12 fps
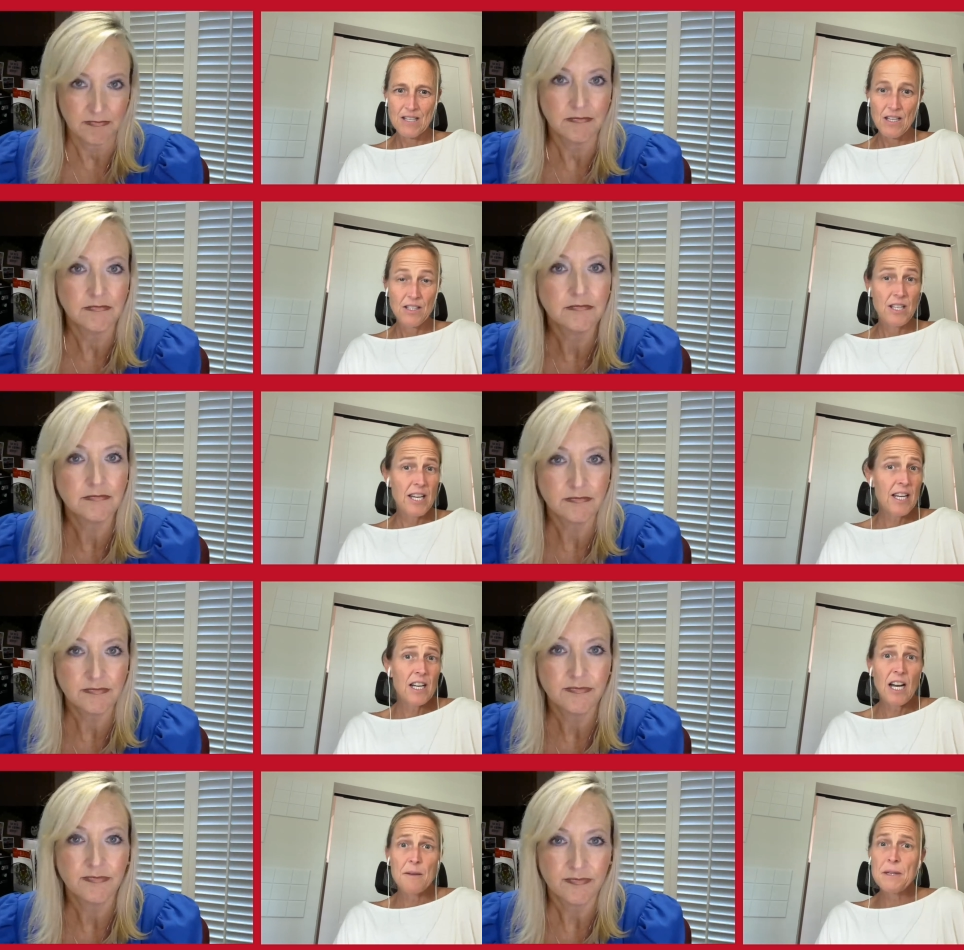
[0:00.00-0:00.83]

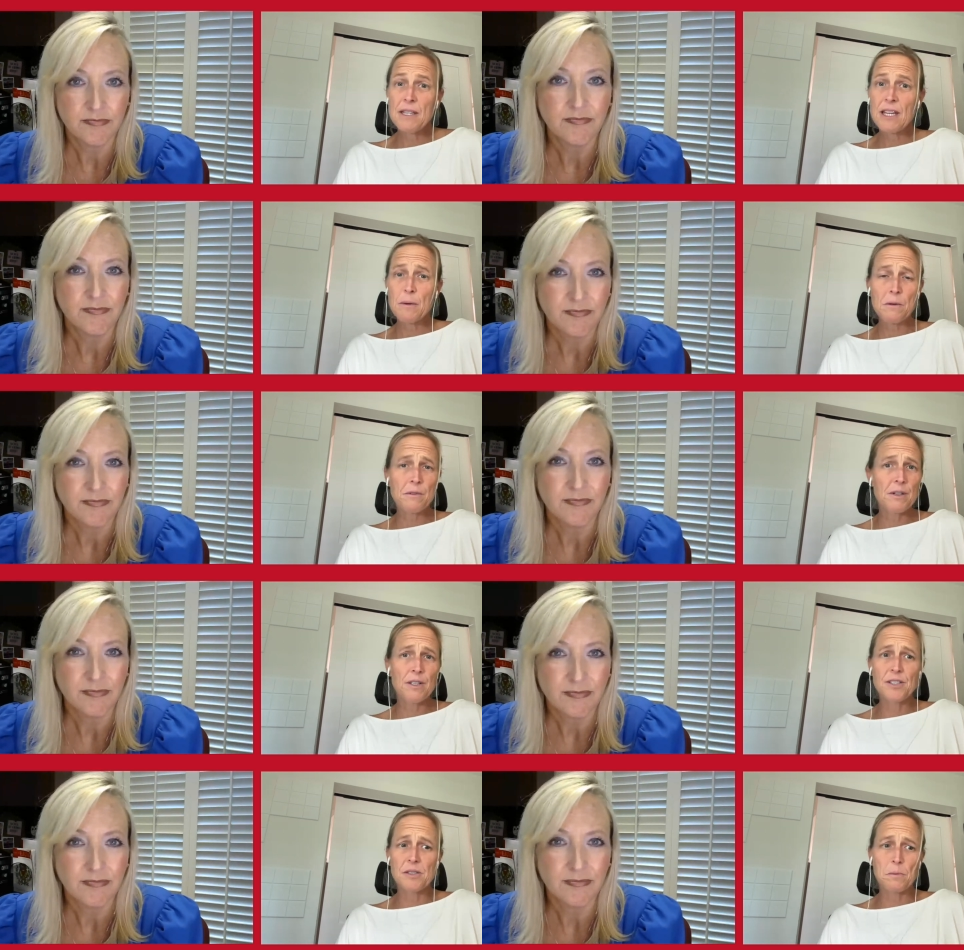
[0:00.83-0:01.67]
Speaker 1: Yeah, I mean, they were
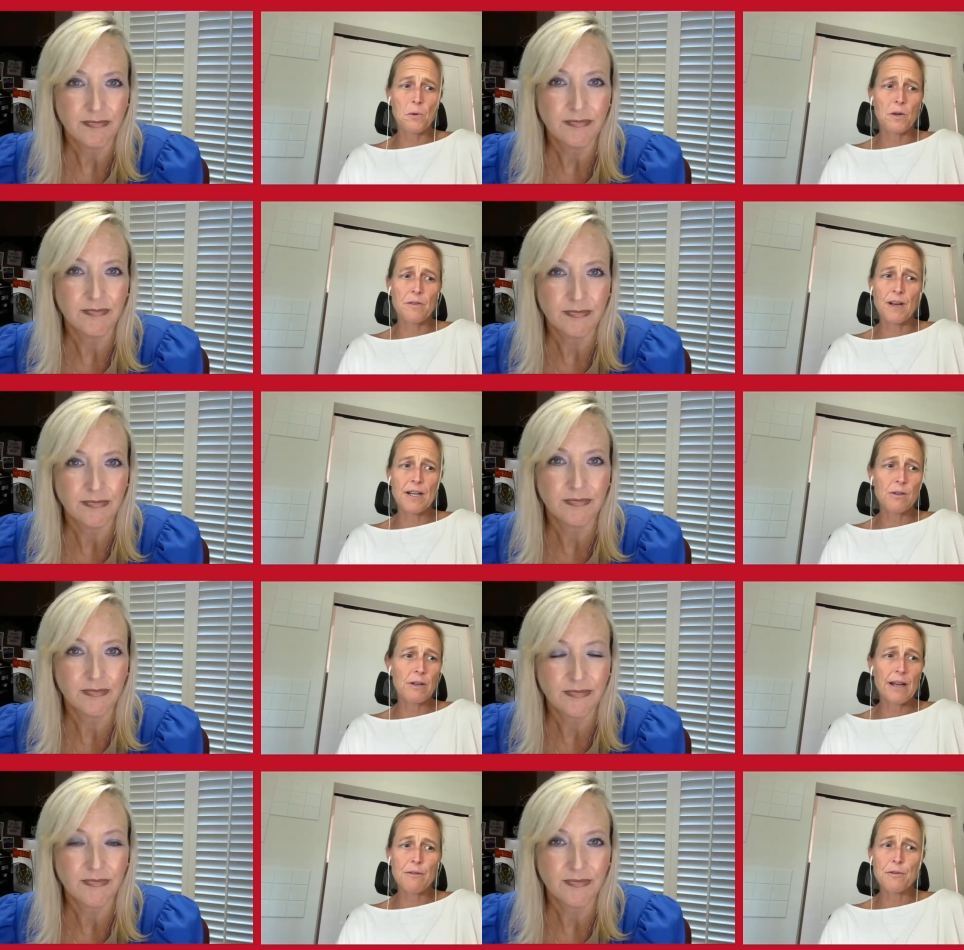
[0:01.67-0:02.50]
very supportive. I
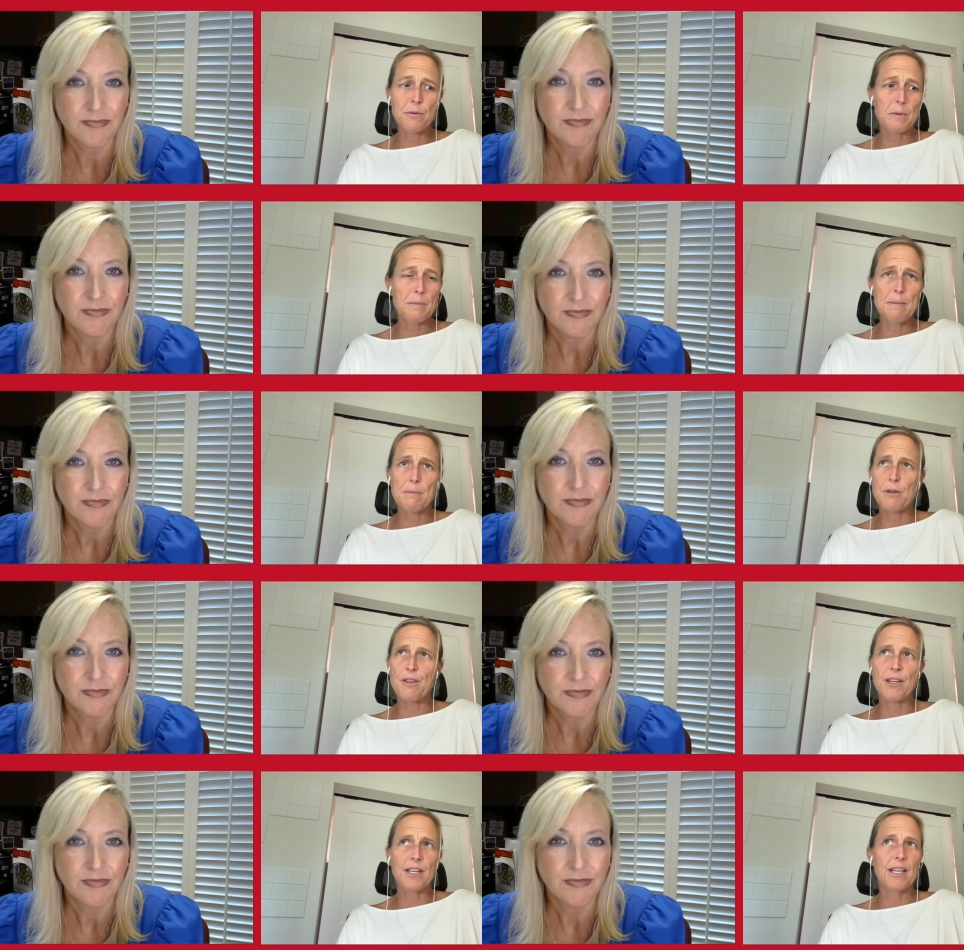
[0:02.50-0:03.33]
don't ever remember
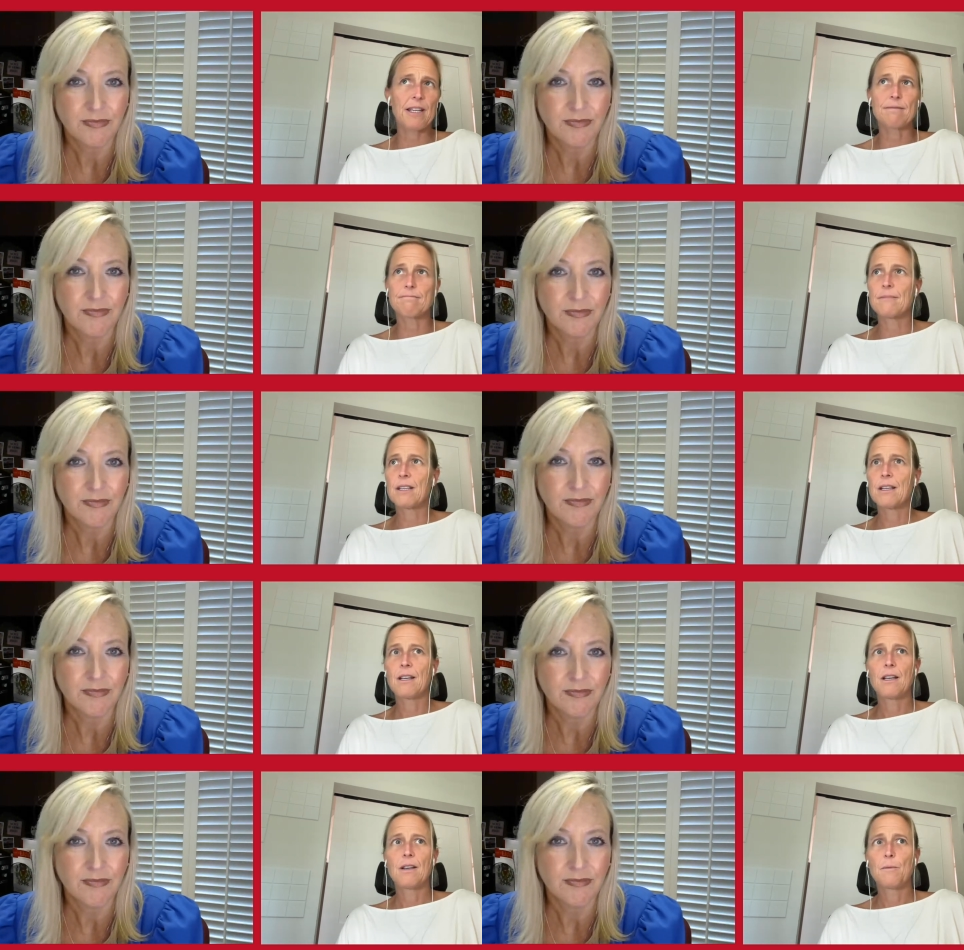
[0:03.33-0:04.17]
thinking,
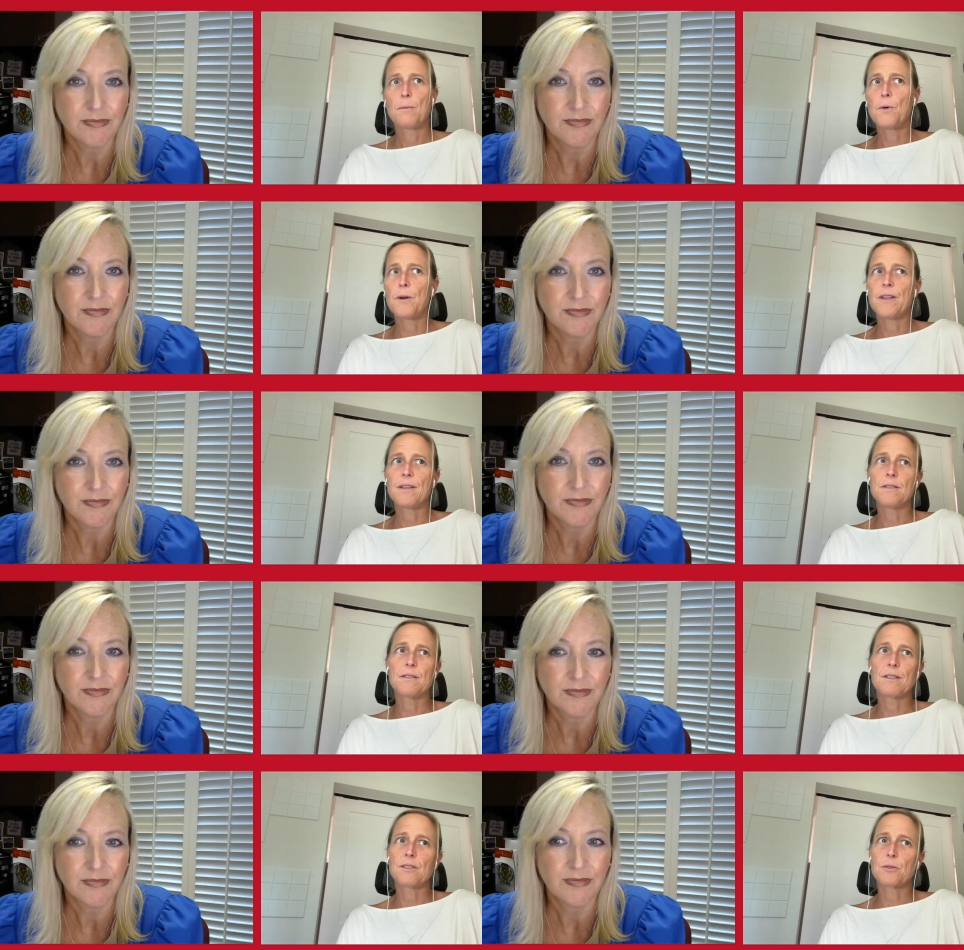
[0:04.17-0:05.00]
boy,
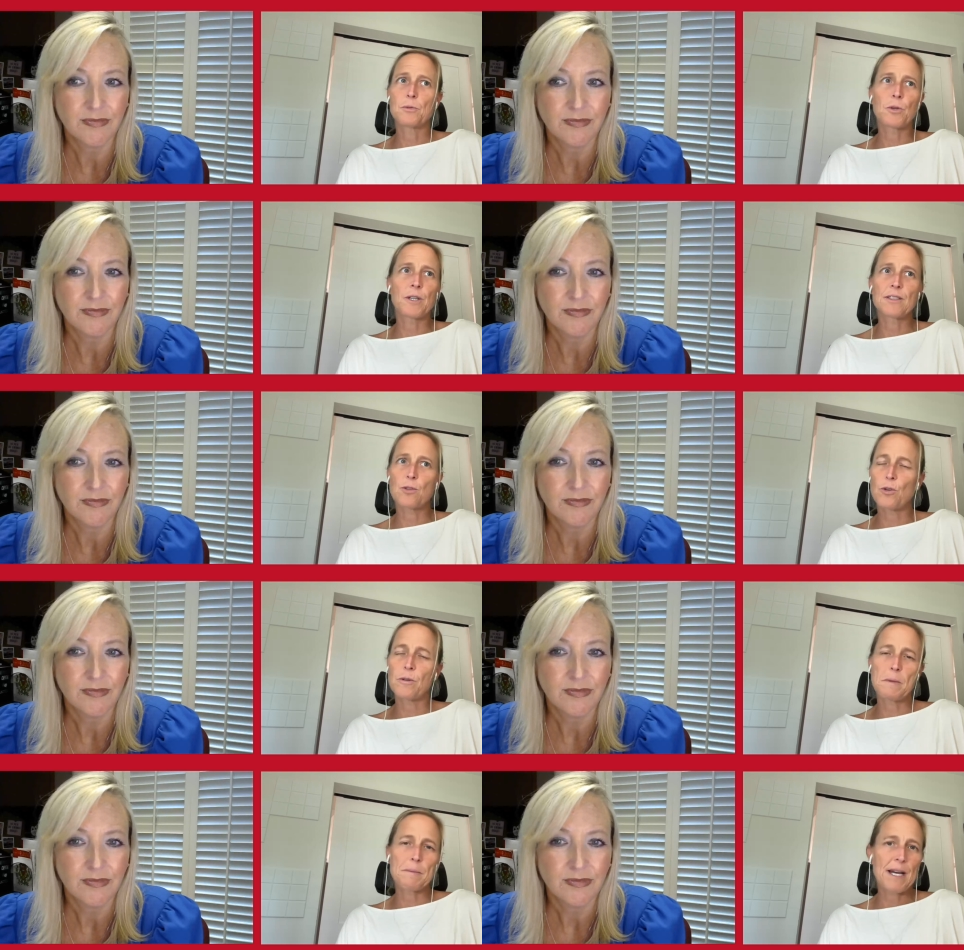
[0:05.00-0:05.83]
the, the sorority's
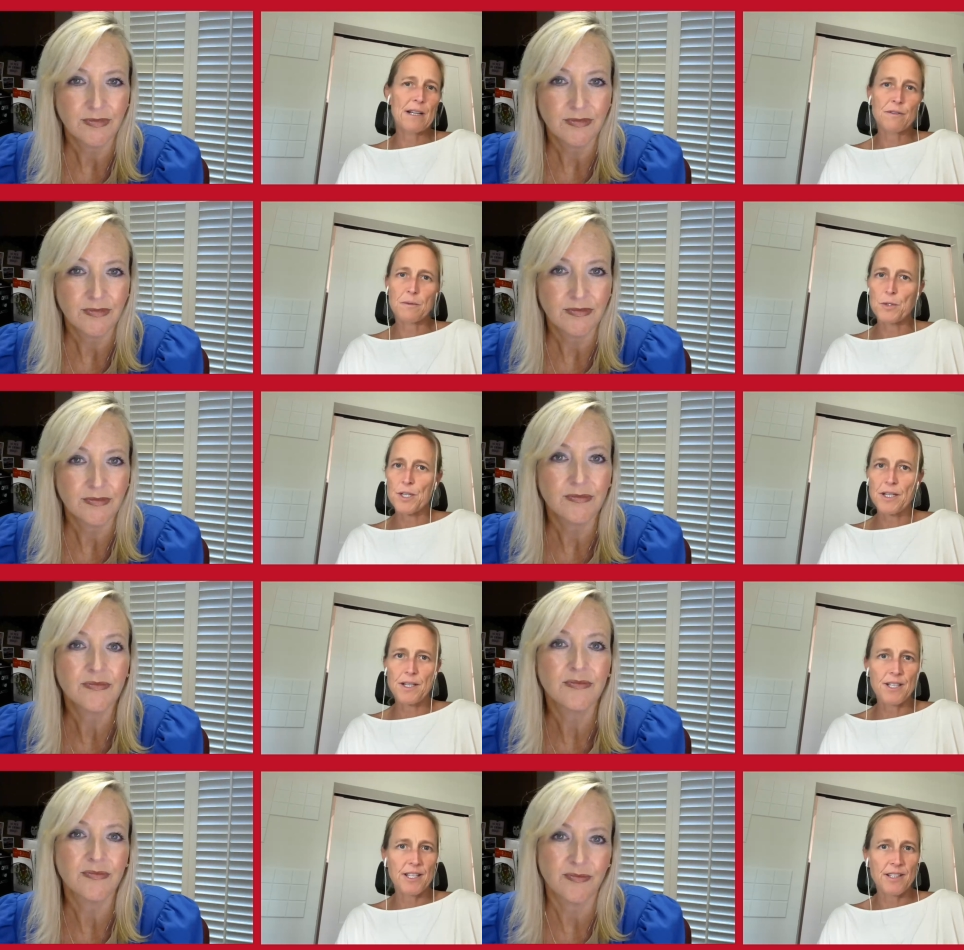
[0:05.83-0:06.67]
holding me back from what I
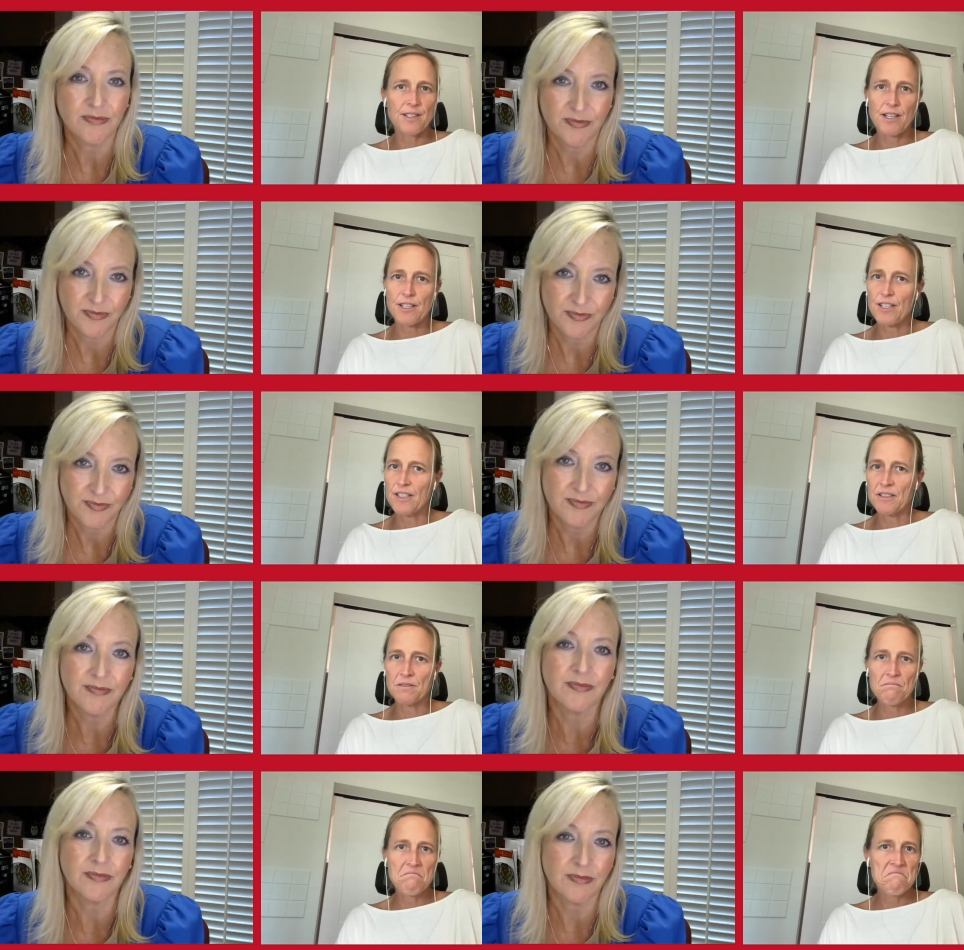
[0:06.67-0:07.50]
need to get done
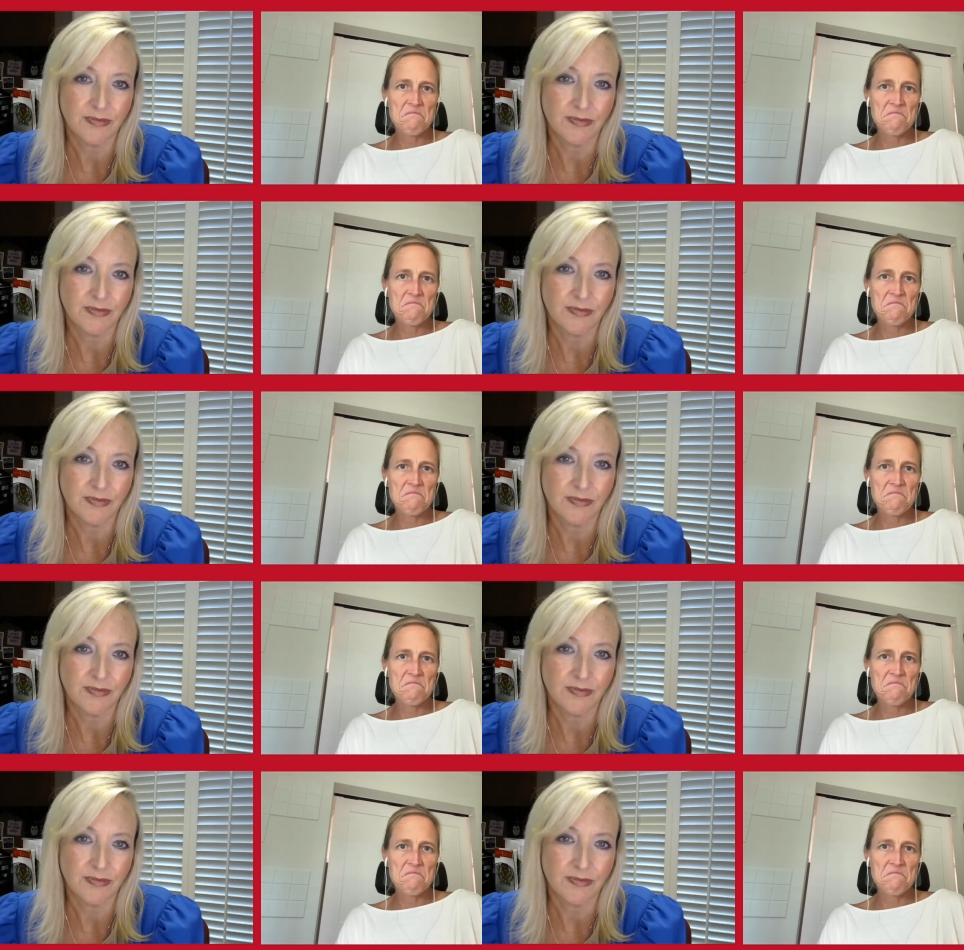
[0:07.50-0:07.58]
here. Mm.